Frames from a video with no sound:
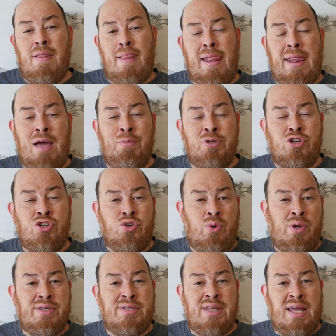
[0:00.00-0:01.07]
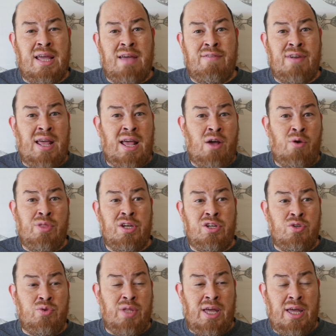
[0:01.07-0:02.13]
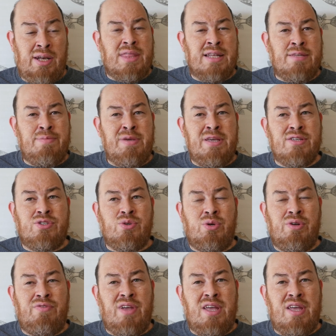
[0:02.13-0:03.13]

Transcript: and how much choice they have and how they do that. That to me is sort of